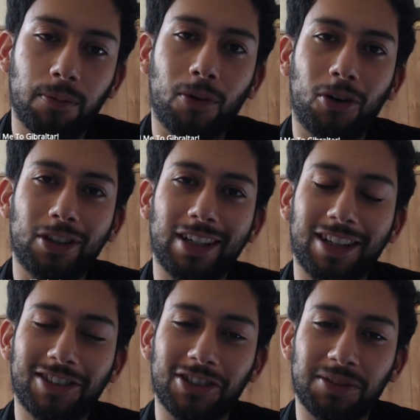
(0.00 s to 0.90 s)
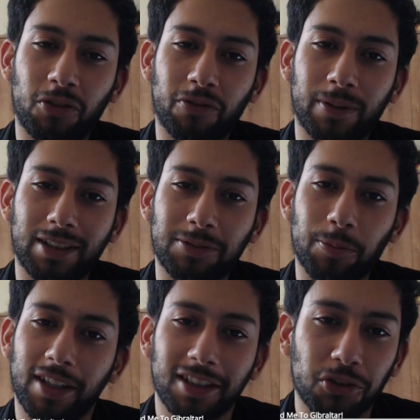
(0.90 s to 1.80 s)
more tenacious move, but it's
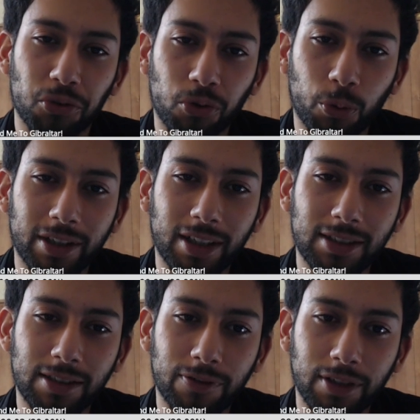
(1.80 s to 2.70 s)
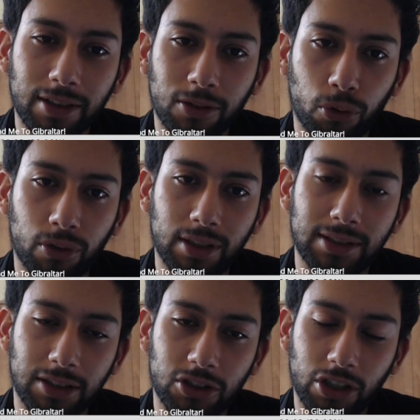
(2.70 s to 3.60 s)
mate into queen takes f8 and rook
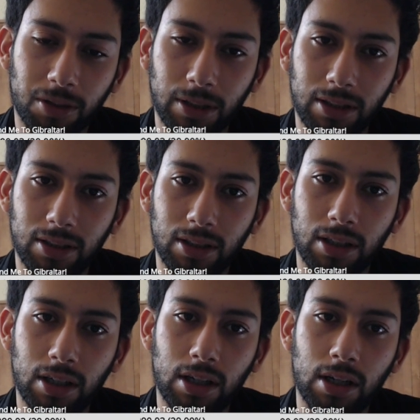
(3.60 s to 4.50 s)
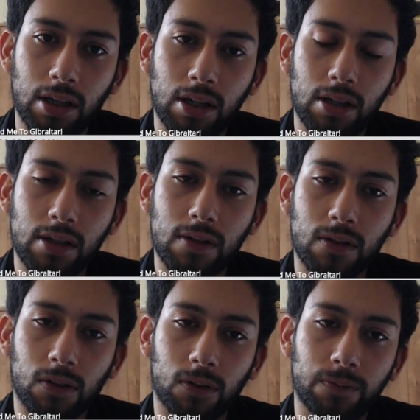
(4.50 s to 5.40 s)
d6 checkmate.
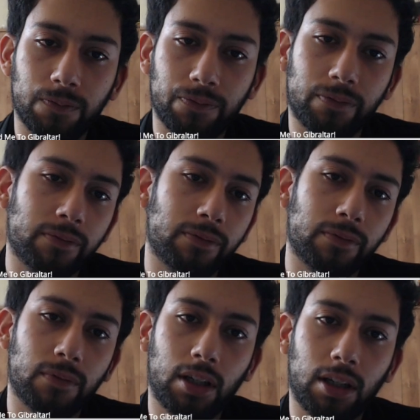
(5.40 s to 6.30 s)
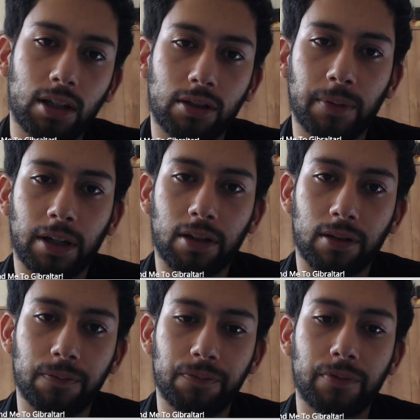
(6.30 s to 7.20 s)
So checkmate. he got mated.
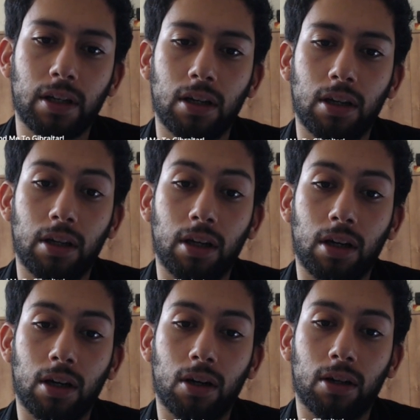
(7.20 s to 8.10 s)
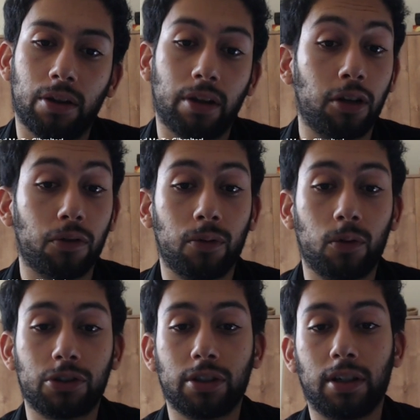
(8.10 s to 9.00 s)
Thank you for
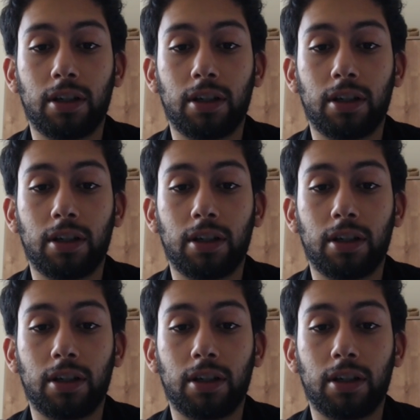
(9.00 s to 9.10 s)
watching the